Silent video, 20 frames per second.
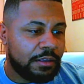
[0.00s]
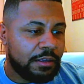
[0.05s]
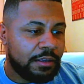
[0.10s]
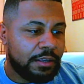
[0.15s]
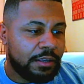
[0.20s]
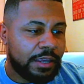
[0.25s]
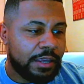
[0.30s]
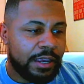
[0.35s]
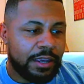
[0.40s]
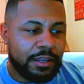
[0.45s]

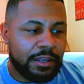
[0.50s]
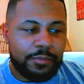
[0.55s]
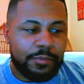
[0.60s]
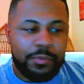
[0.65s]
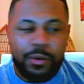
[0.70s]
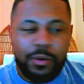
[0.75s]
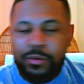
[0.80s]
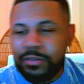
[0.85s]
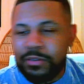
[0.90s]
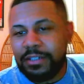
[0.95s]
the
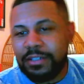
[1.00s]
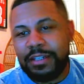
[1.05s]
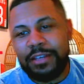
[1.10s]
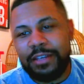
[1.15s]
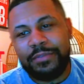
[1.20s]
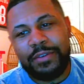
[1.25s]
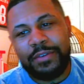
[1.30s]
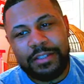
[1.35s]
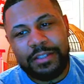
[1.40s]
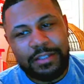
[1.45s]
opposing
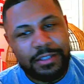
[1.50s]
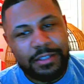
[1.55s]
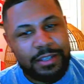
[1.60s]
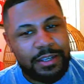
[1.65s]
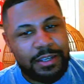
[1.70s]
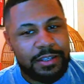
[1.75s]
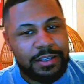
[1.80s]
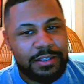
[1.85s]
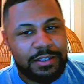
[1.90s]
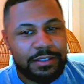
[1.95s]
defense
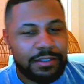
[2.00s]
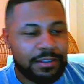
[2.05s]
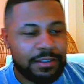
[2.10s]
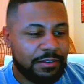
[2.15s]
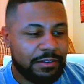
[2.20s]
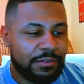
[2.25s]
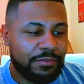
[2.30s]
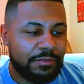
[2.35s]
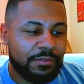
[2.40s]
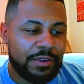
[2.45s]
is
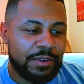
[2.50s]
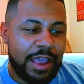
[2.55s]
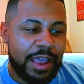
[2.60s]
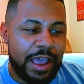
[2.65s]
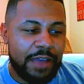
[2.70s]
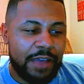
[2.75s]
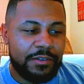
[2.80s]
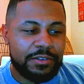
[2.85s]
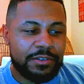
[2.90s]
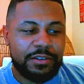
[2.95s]

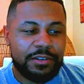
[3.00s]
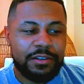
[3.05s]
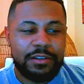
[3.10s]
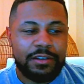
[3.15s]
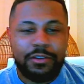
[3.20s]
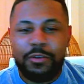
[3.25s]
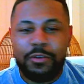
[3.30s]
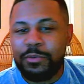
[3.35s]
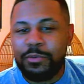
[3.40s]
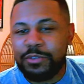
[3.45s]
averaging
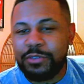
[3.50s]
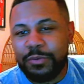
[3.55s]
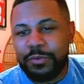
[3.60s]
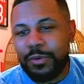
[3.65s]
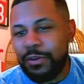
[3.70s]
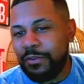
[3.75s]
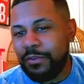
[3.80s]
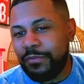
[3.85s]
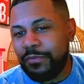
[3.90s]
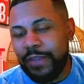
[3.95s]
almost
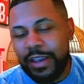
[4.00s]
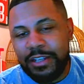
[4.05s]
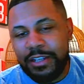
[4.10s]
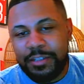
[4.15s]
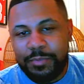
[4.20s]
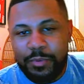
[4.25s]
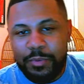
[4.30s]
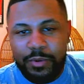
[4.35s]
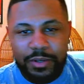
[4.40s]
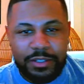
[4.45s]
12 fantasy
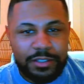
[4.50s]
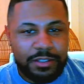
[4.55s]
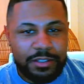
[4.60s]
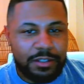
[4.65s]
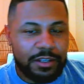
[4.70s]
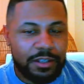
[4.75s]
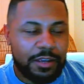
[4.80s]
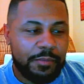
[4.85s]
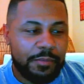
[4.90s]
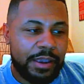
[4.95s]
points to the
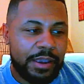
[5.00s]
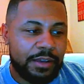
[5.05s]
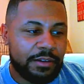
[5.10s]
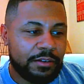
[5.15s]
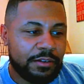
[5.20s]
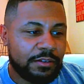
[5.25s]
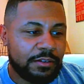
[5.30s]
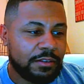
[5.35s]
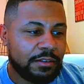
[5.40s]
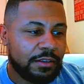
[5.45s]

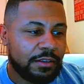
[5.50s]
Commanders.